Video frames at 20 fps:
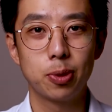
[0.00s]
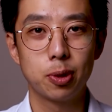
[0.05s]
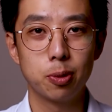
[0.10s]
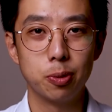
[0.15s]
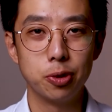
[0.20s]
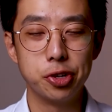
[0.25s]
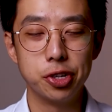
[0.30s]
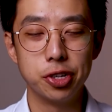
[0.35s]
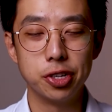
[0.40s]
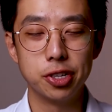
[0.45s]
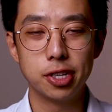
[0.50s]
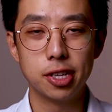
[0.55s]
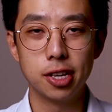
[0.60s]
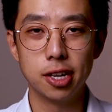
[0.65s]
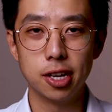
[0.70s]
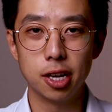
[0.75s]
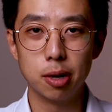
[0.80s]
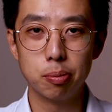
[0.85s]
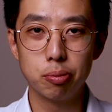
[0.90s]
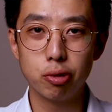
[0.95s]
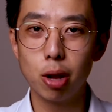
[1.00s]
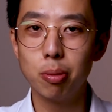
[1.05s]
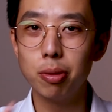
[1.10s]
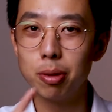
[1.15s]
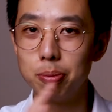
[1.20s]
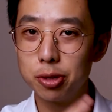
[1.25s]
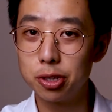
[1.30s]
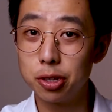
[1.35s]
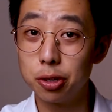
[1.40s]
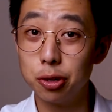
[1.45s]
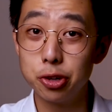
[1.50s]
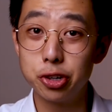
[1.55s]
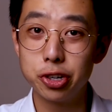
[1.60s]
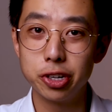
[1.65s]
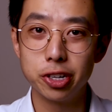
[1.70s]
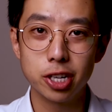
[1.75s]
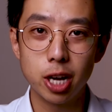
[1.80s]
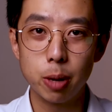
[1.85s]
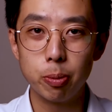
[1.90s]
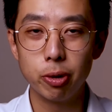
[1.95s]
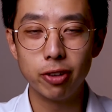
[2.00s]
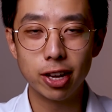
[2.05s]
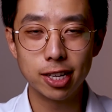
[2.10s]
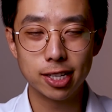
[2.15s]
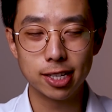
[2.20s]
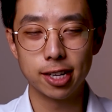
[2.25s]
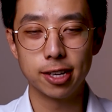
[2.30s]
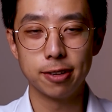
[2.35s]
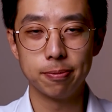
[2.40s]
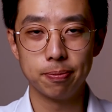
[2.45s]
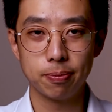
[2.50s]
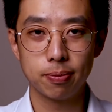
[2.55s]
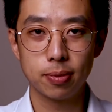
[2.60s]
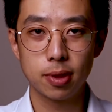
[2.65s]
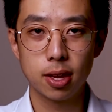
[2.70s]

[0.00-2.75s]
which is the problem solution type of essay.